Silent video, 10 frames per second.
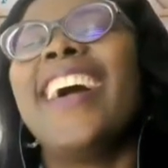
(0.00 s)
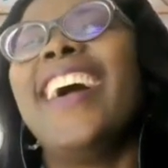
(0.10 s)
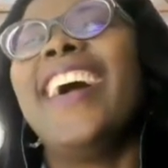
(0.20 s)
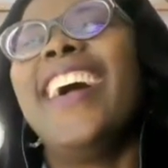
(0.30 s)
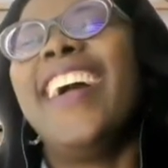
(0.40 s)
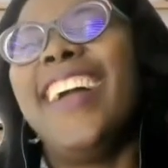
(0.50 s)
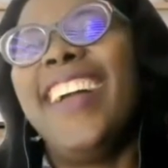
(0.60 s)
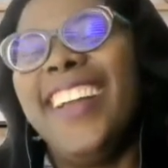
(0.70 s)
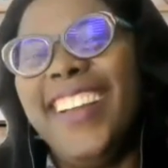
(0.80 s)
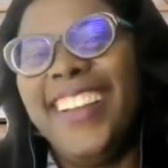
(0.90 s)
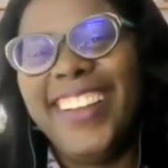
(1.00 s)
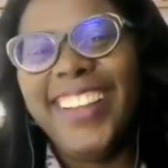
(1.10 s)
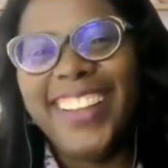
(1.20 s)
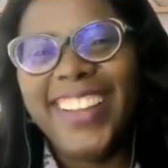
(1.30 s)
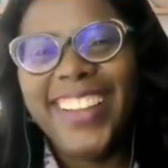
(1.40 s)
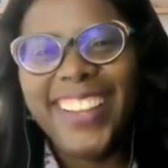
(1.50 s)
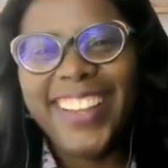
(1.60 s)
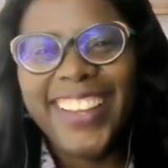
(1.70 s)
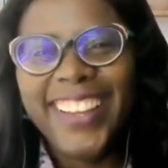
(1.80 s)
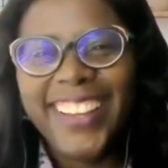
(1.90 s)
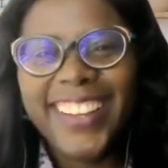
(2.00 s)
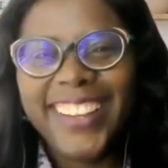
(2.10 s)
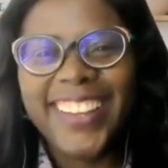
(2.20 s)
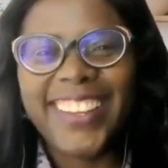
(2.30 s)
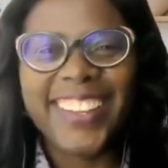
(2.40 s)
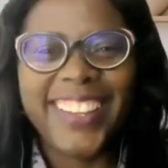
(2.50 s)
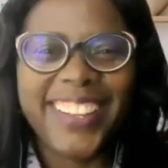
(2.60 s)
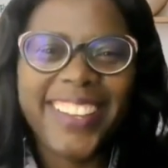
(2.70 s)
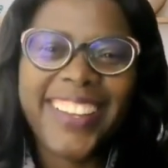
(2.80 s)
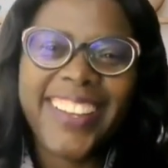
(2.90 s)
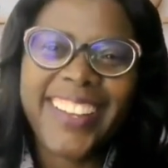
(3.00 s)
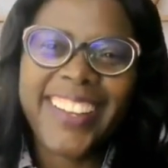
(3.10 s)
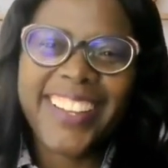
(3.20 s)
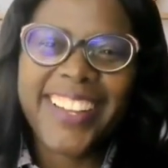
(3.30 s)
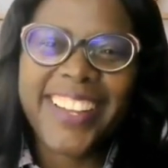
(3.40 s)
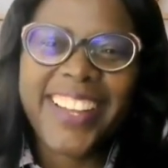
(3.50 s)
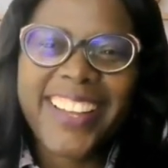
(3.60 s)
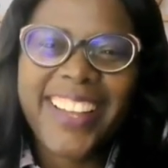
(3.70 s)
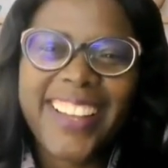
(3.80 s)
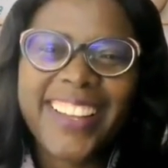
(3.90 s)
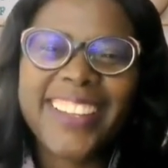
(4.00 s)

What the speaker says: (silent)